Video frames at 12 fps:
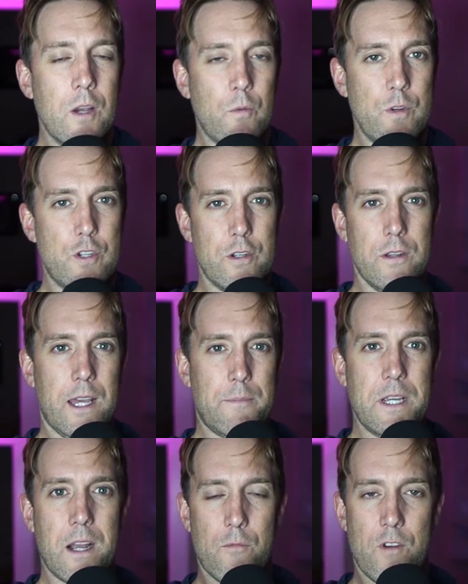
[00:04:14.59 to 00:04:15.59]
We should like
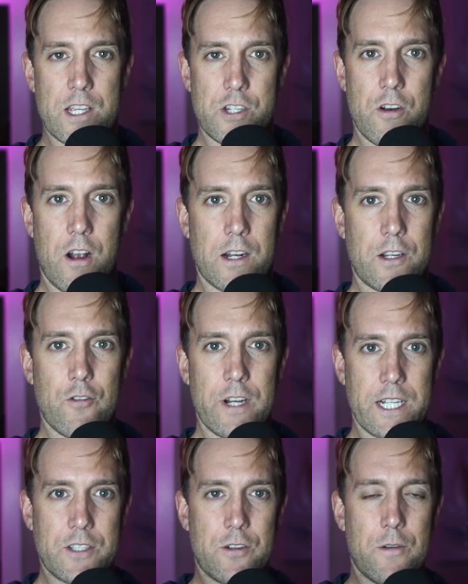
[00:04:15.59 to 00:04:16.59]
become restaurant
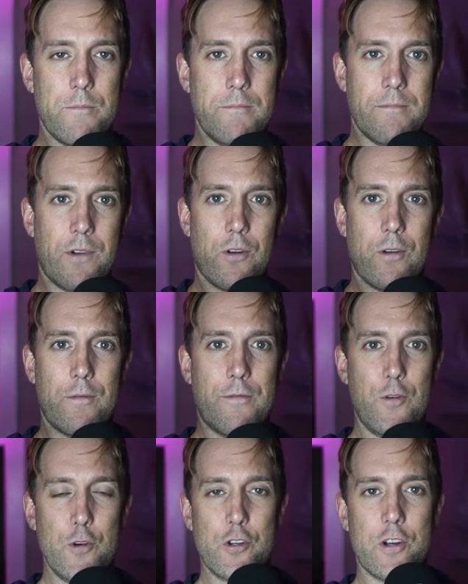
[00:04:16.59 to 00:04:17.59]
critics or
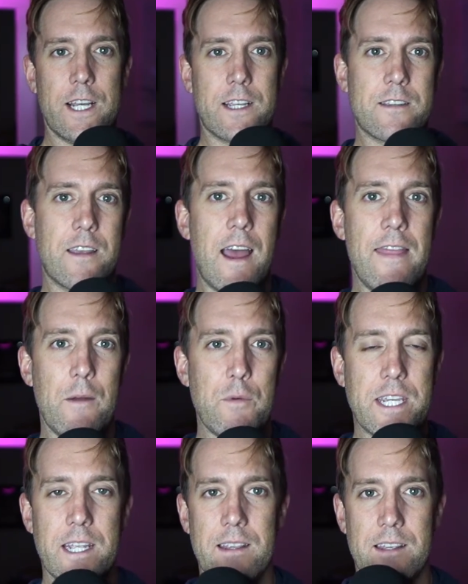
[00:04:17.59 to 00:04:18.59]
food critics, and then we
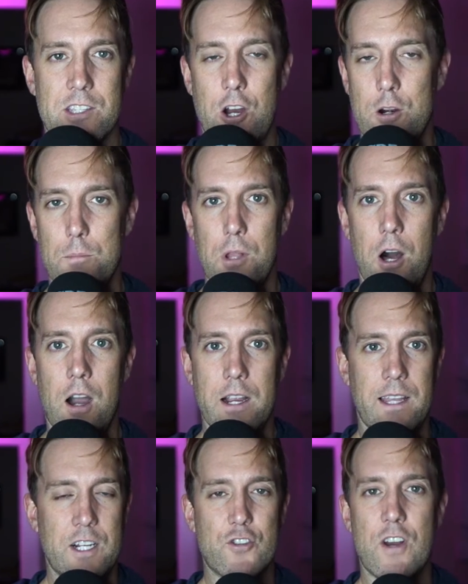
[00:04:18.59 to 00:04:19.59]
can like start a blog
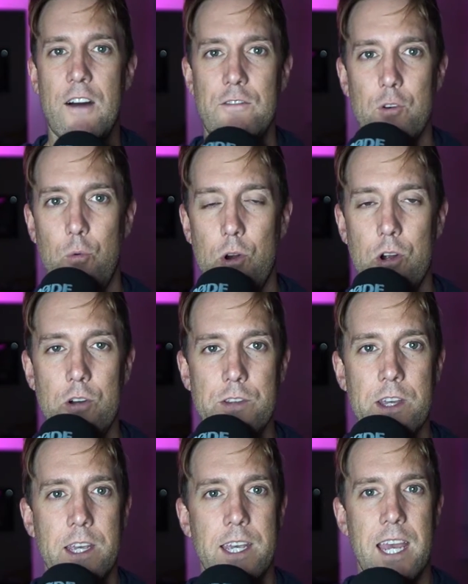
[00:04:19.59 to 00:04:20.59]
and like travel the world
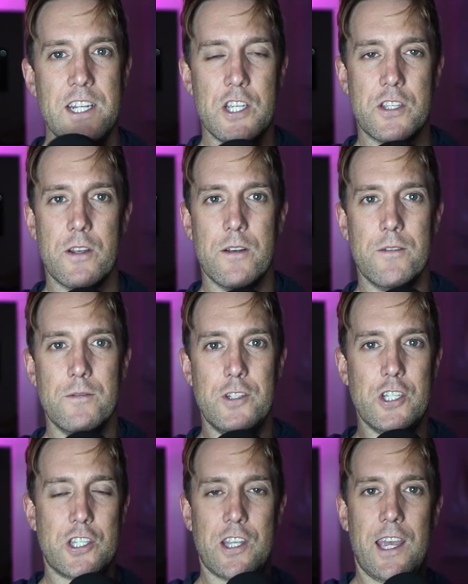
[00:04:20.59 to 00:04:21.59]
and
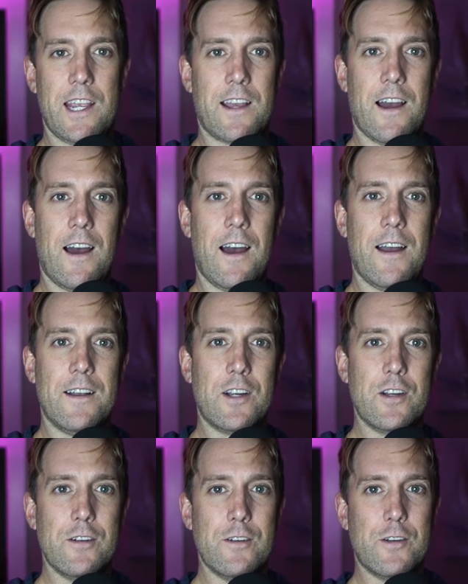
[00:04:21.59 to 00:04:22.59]
just like
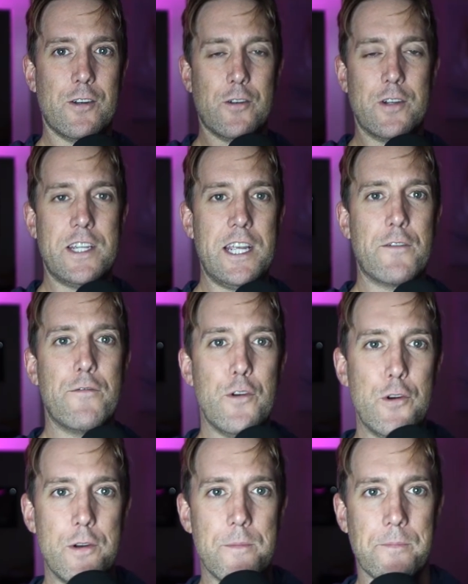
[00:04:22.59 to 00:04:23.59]
critique
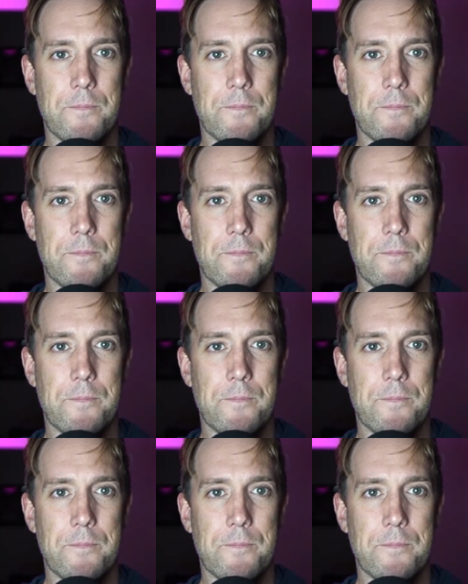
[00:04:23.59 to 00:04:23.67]
food.